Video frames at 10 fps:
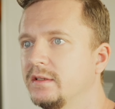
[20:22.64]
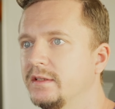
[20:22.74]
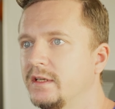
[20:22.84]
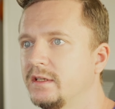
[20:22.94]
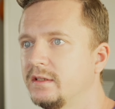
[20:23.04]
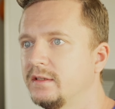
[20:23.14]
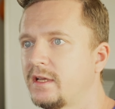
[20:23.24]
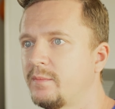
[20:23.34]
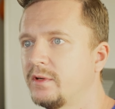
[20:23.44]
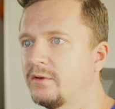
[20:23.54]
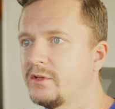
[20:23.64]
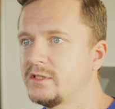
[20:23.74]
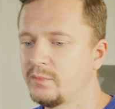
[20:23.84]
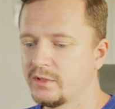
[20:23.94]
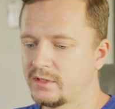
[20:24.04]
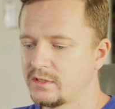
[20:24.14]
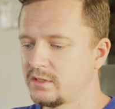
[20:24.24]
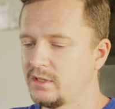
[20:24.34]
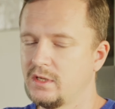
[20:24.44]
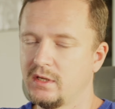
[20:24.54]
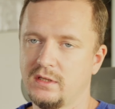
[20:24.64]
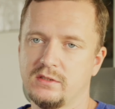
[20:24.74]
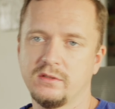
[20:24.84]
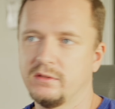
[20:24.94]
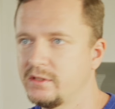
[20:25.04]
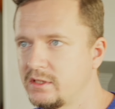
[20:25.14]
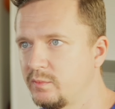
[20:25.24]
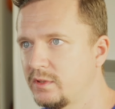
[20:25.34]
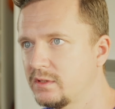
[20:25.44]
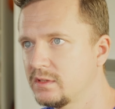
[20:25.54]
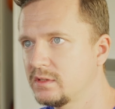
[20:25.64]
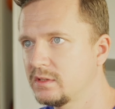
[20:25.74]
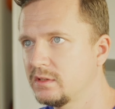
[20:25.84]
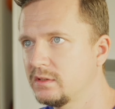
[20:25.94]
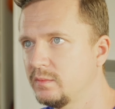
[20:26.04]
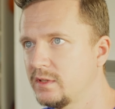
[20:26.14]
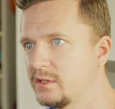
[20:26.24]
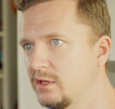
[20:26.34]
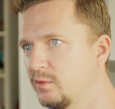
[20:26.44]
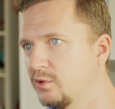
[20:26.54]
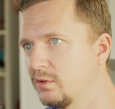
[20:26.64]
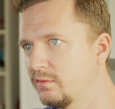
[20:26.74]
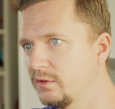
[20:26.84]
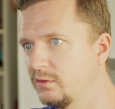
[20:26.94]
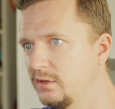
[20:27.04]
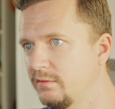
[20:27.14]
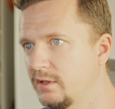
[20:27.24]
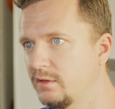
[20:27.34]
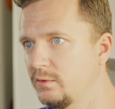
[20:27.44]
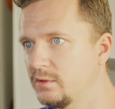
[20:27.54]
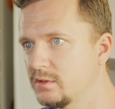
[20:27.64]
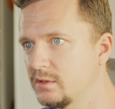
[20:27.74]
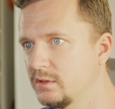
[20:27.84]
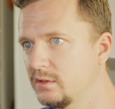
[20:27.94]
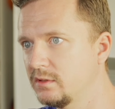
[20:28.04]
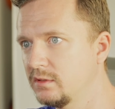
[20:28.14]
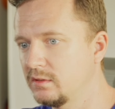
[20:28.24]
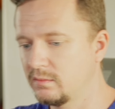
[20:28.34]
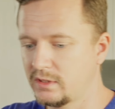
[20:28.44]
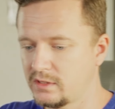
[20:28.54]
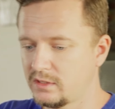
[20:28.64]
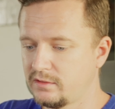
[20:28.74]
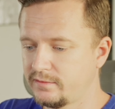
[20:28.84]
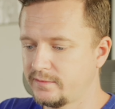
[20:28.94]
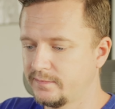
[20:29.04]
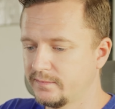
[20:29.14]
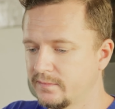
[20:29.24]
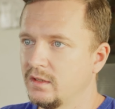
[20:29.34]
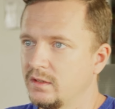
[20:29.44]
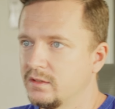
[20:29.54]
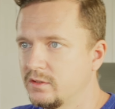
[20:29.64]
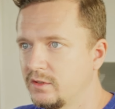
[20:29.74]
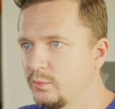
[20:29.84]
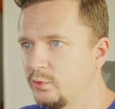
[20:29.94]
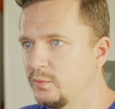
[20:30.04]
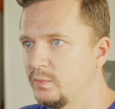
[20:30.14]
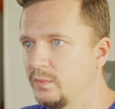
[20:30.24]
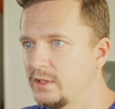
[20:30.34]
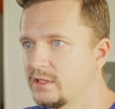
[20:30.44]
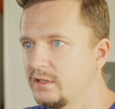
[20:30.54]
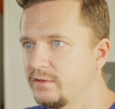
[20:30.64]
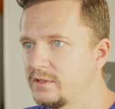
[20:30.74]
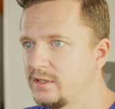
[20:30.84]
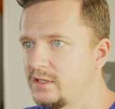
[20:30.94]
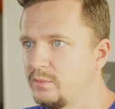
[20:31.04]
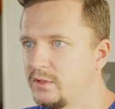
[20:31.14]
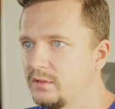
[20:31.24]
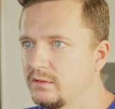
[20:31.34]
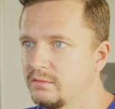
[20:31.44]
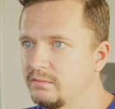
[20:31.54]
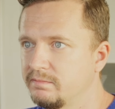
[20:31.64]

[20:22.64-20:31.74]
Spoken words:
Yeah, number of recipients. So recipients, best cinematography in Non è vero was myself. So I put myself as a recipient.